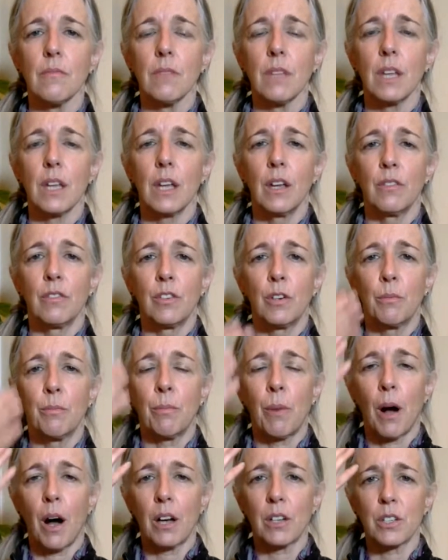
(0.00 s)
If your
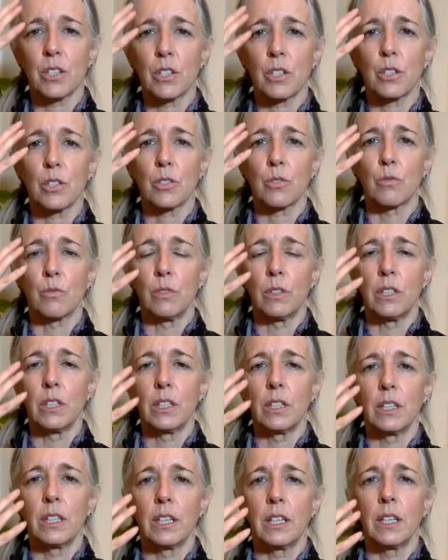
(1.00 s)
posture is
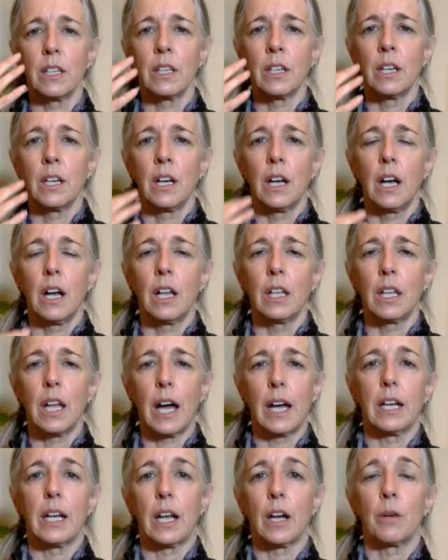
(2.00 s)
really
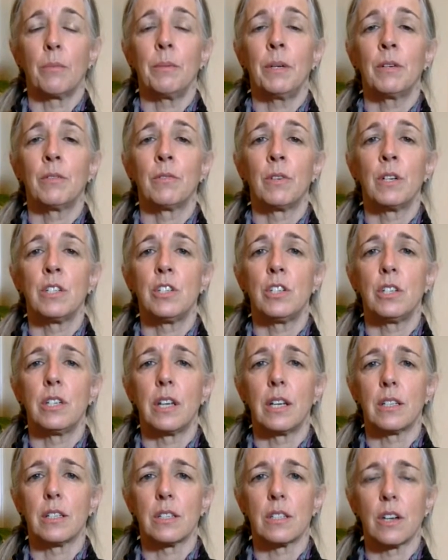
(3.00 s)
aligned, I don't mean rigid
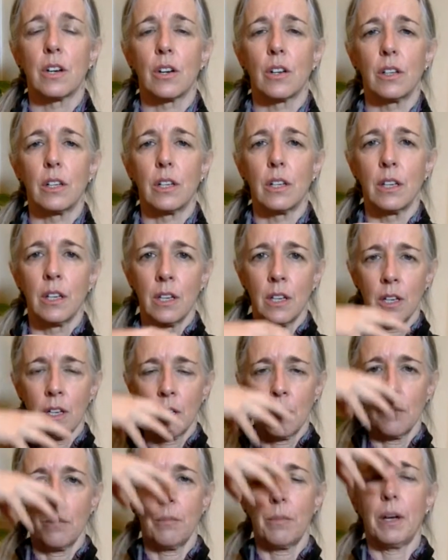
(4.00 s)
necessarily,
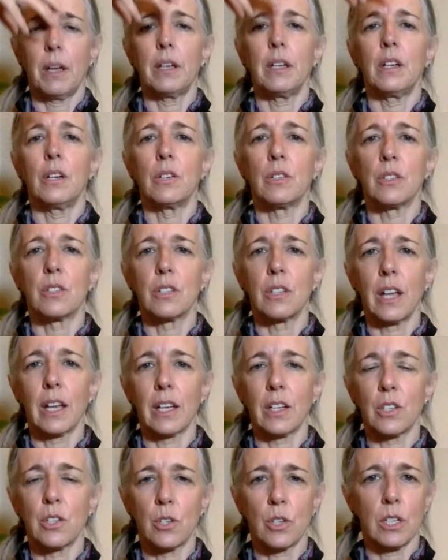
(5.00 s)
but it's like
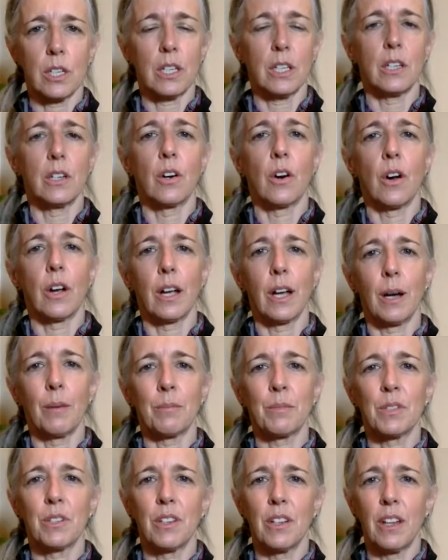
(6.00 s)
a tree growing
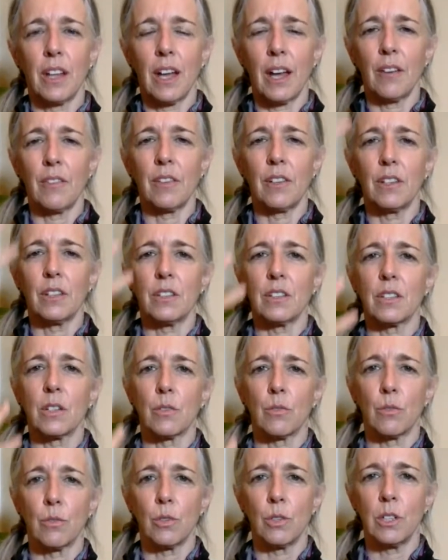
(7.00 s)
up to the heavens
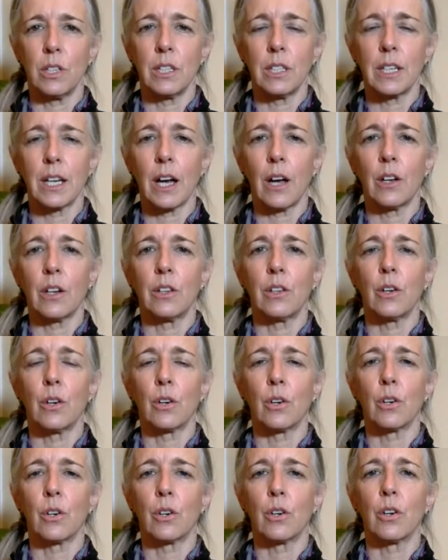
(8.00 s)
and rooting down in the
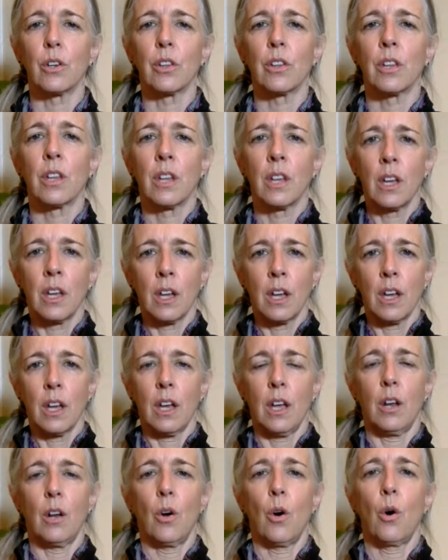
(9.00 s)
earth
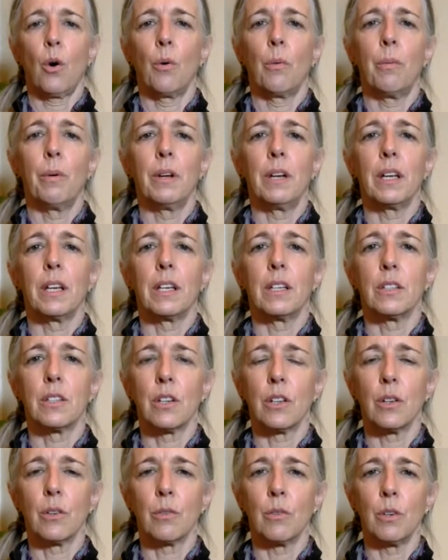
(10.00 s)
and opening into
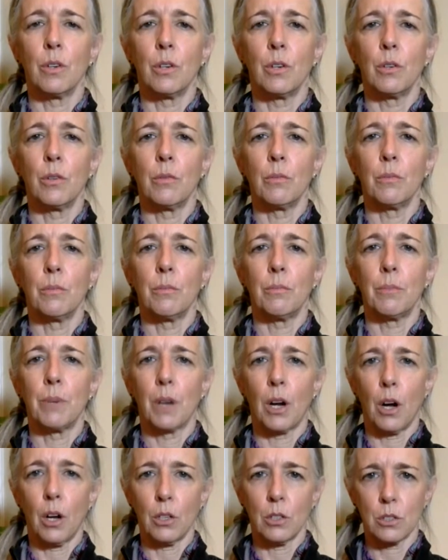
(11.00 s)
the room, but
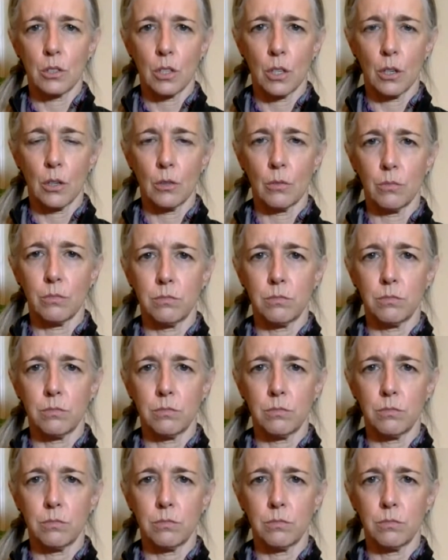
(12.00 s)
also